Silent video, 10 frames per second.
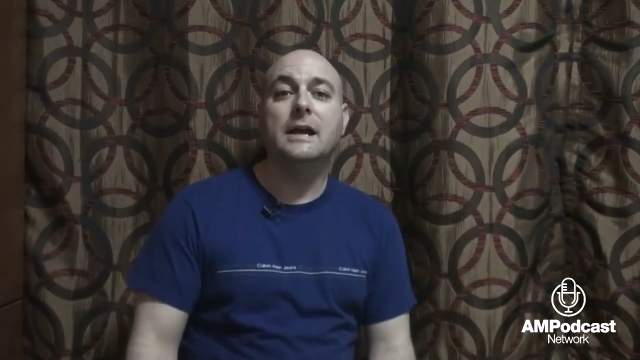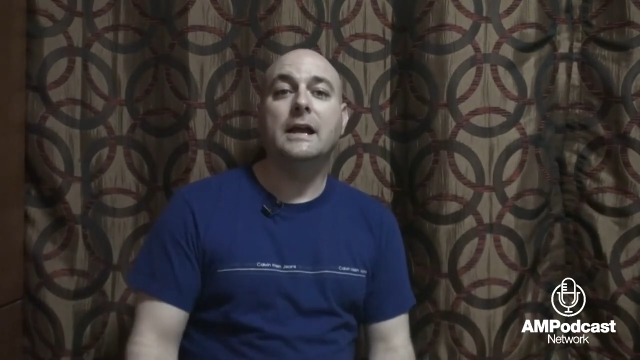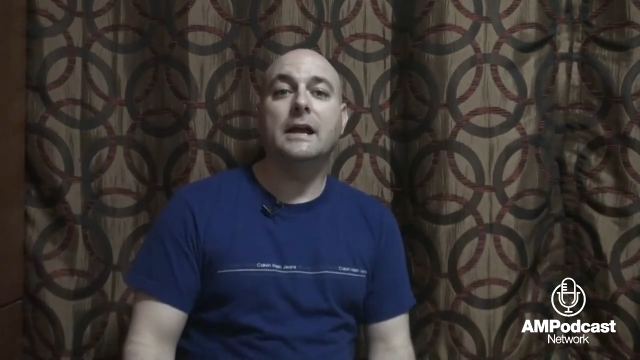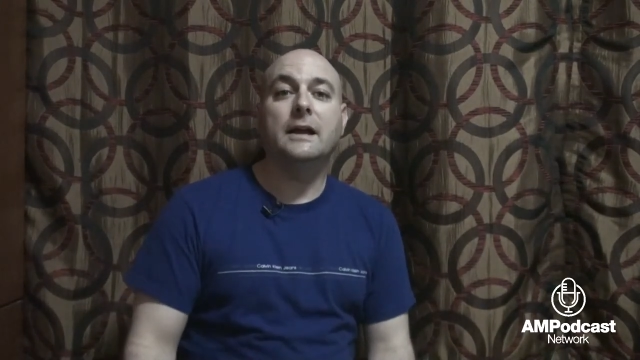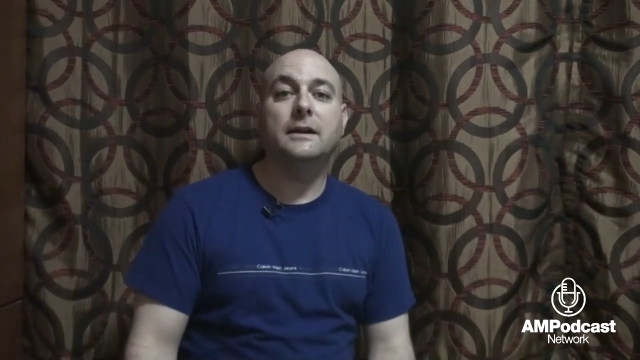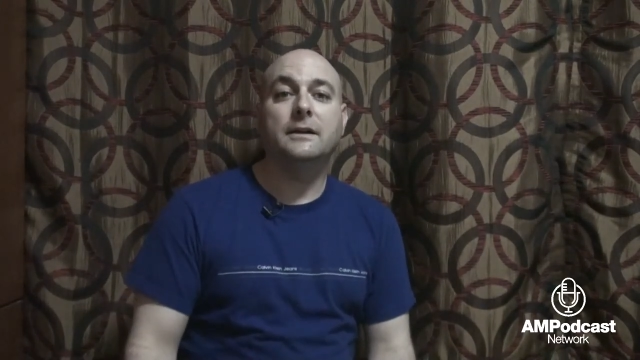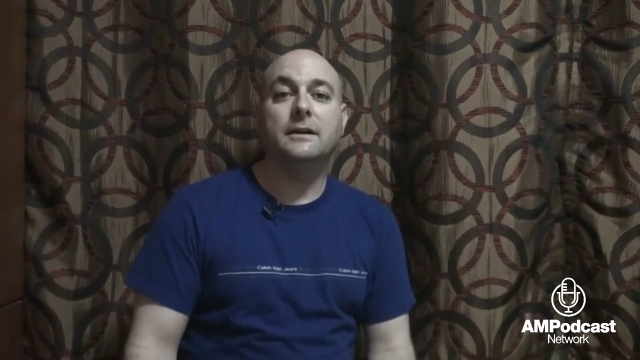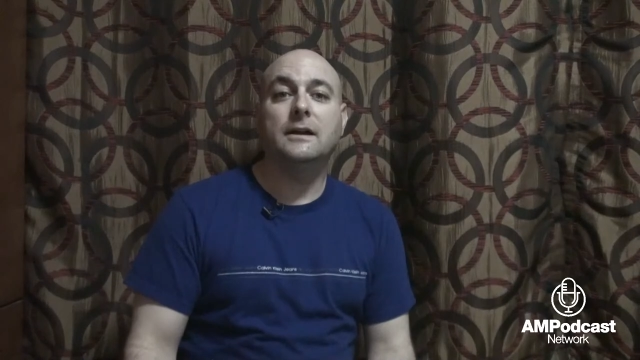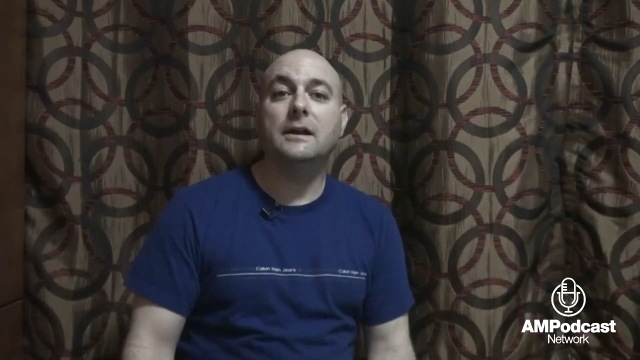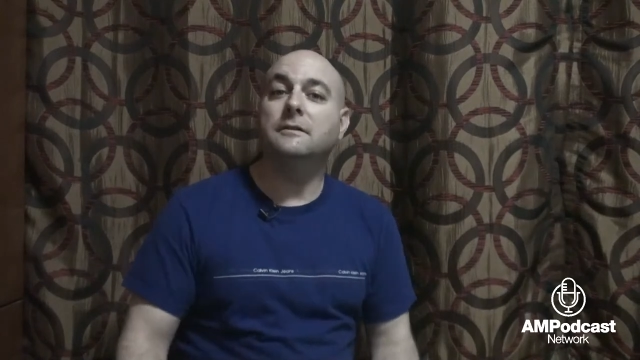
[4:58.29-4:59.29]

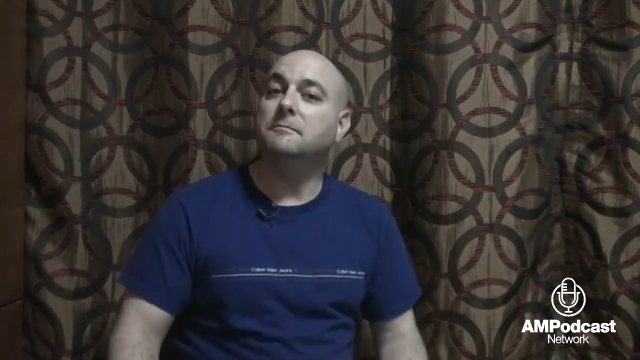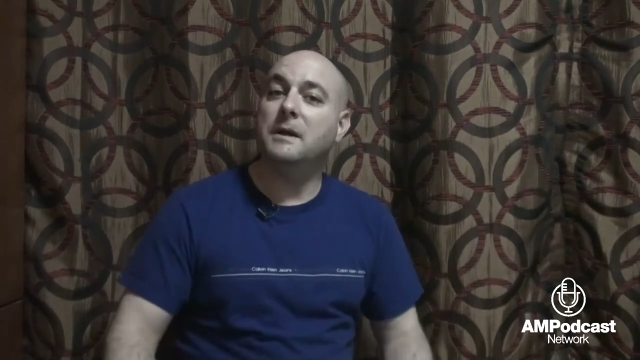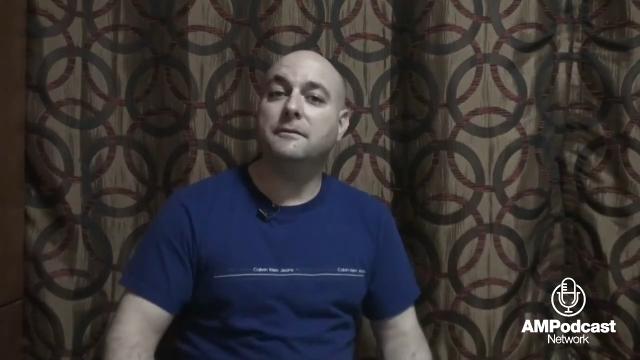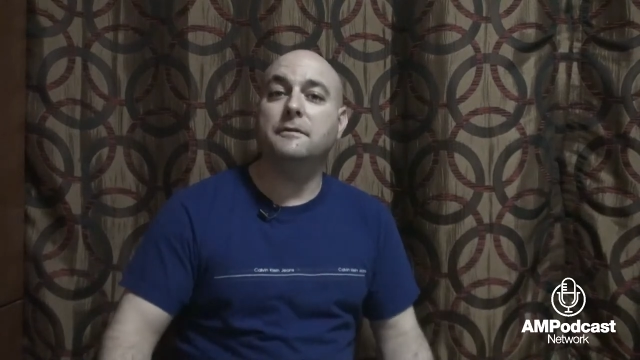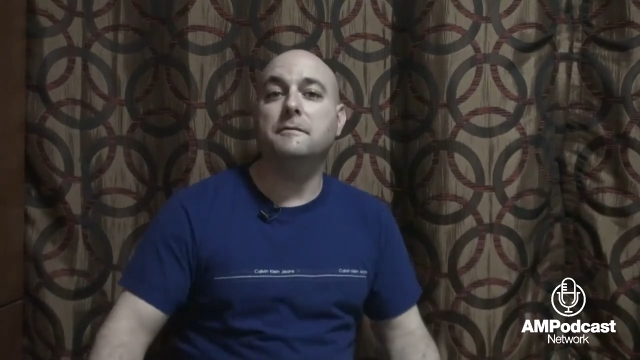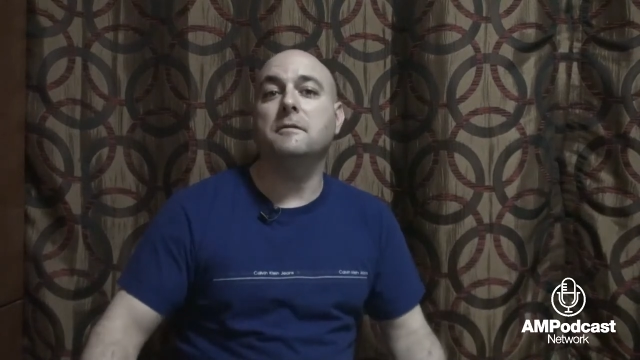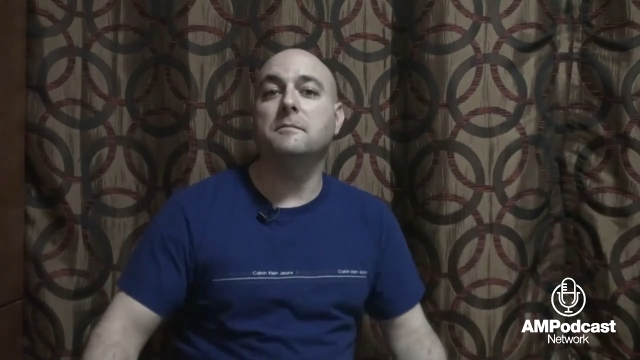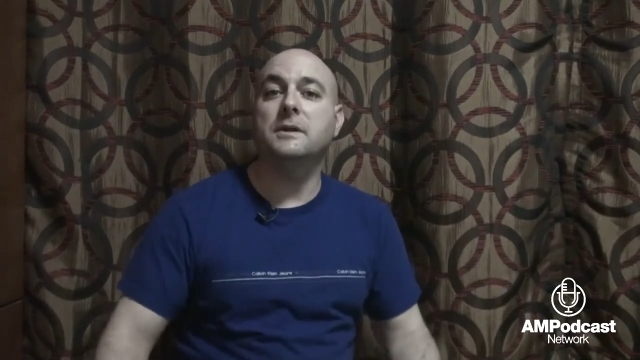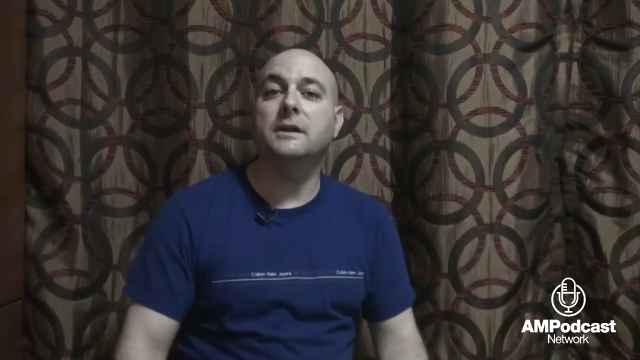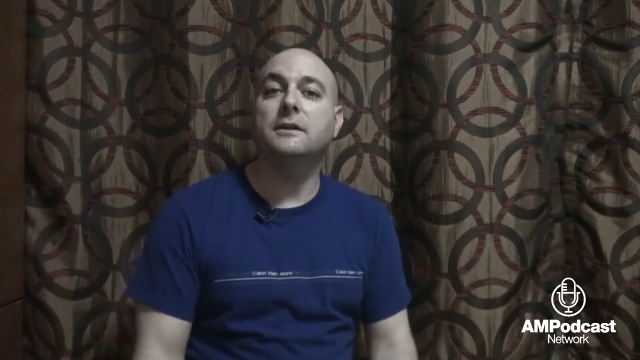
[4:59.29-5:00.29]
and kind of benefit
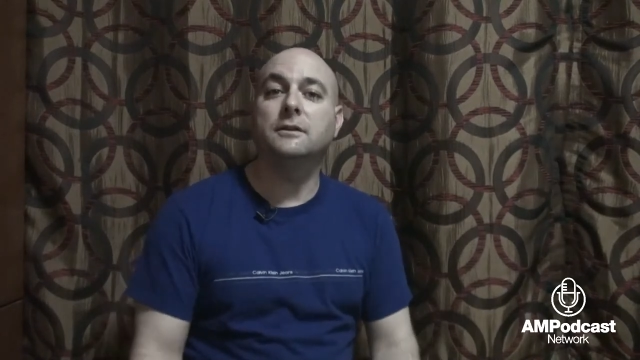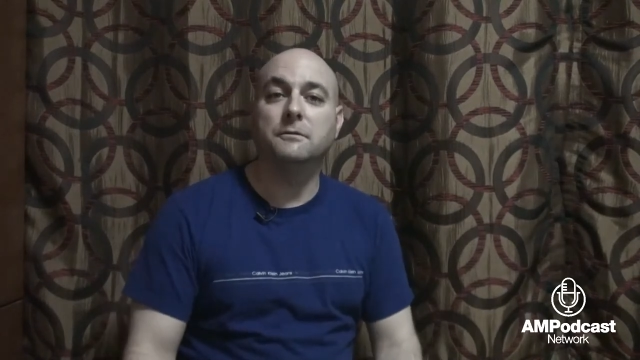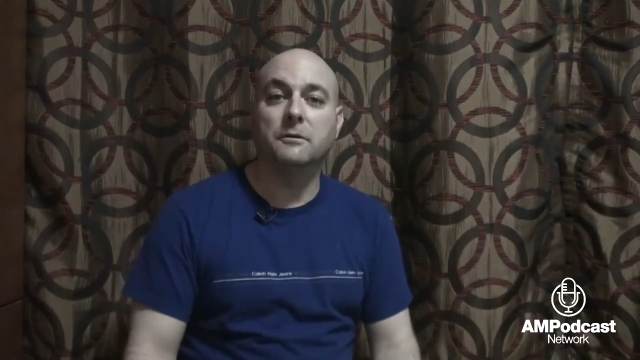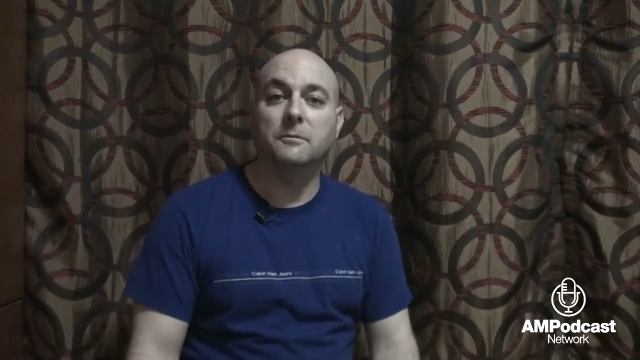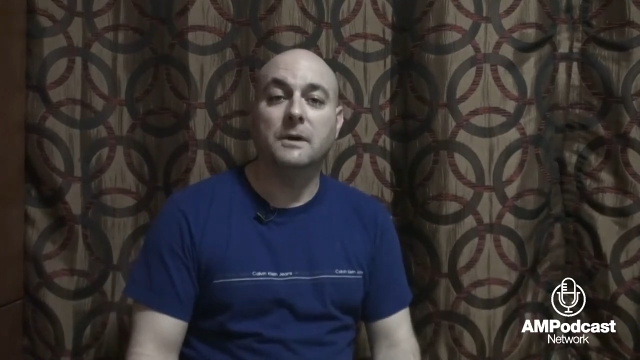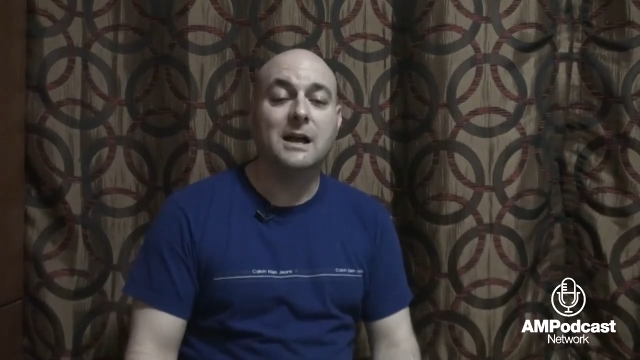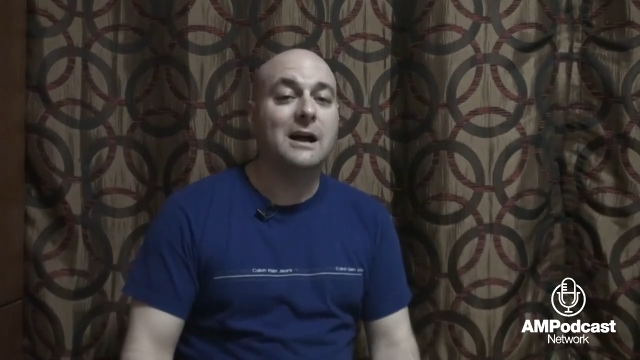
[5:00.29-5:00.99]
from being in the group.